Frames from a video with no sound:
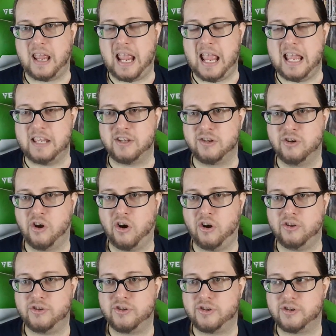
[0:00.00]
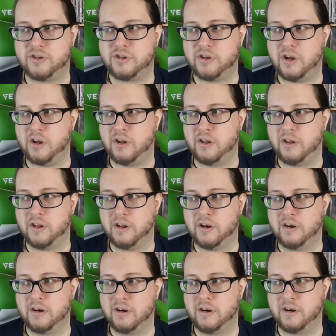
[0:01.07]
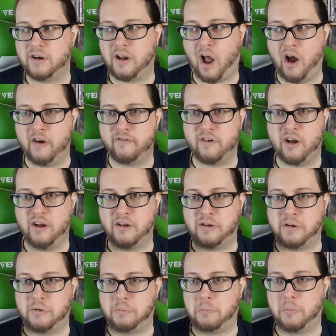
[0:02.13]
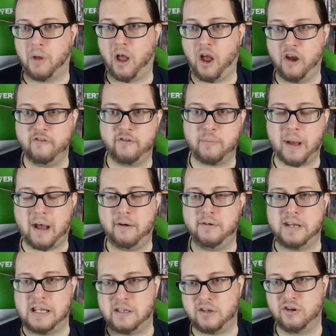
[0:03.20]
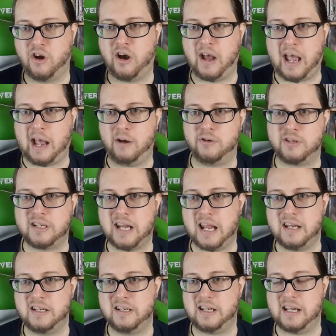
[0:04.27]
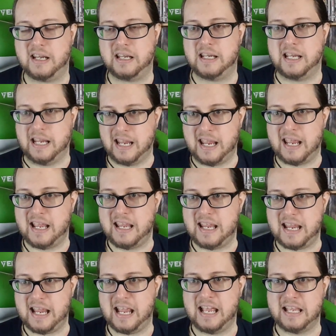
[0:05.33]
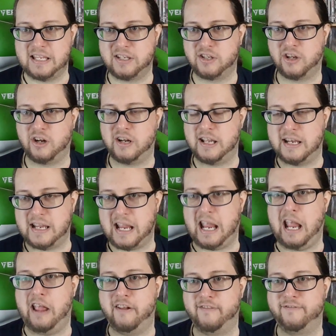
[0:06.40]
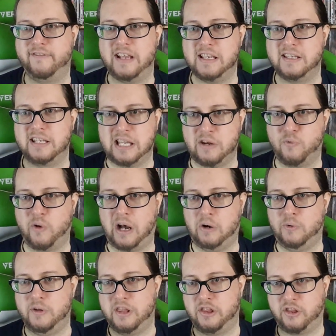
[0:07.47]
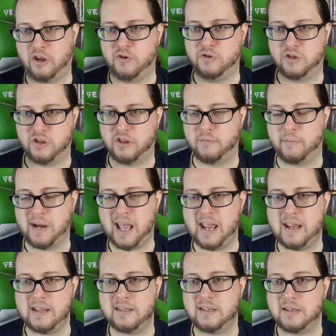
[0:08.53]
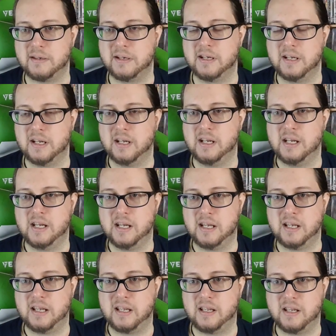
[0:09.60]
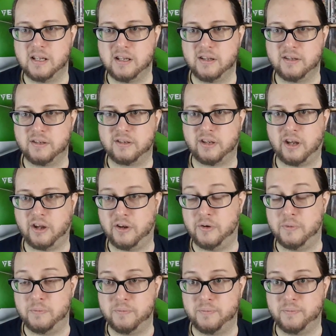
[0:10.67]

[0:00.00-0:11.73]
It's not kind of like overpowered, it's not outstanding, it's solid, it fits in well with those other planes. So,